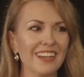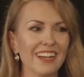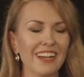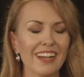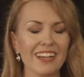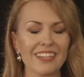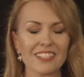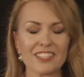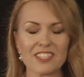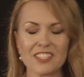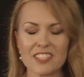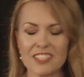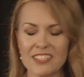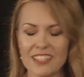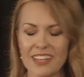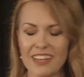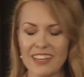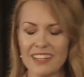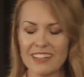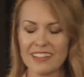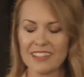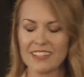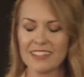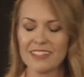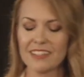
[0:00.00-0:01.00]
I
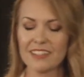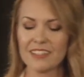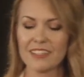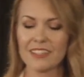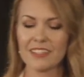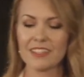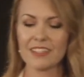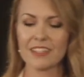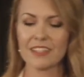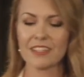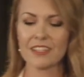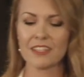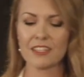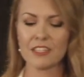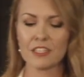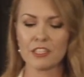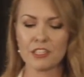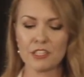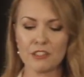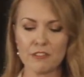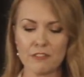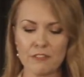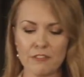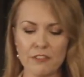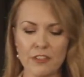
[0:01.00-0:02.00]
started
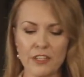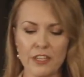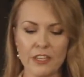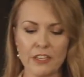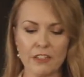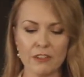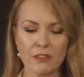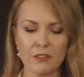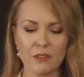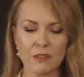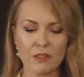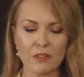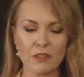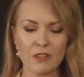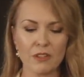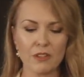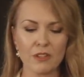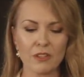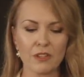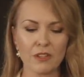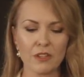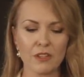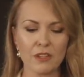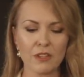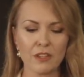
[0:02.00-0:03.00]
to feel
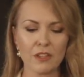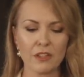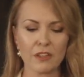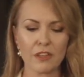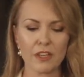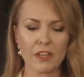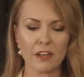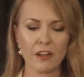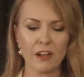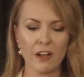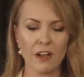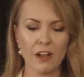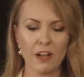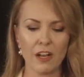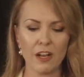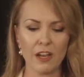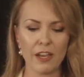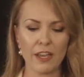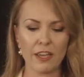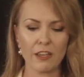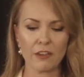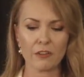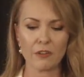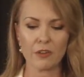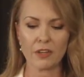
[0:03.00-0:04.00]
that
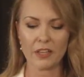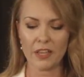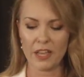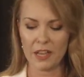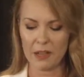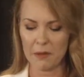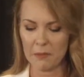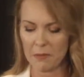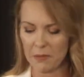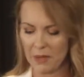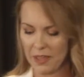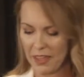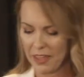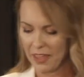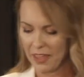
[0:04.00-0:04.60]
I could come